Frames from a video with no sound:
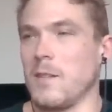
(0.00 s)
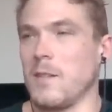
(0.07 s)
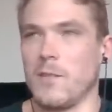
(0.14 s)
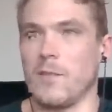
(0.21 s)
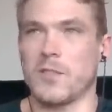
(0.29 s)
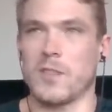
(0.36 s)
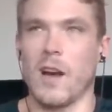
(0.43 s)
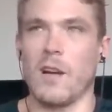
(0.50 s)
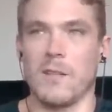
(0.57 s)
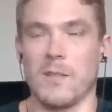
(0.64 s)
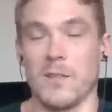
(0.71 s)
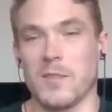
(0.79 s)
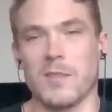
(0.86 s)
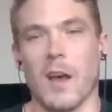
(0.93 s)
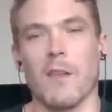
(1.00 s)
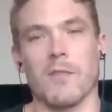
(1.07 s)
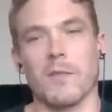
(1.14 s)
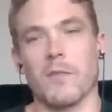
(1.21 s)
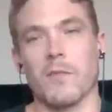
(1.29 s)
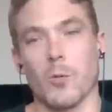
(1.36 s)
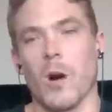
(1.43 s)
you're sol
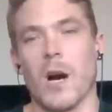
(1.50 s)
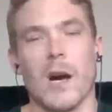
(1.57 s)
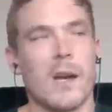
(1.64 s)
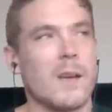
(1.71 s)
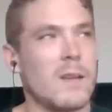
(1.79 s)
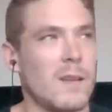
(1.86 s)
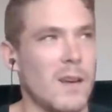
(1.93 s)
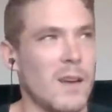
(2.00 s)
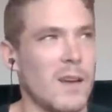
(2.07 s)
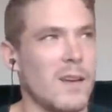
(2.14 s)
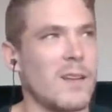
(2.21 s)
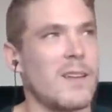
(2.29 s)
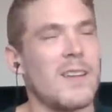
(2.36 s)
solving for Y uh,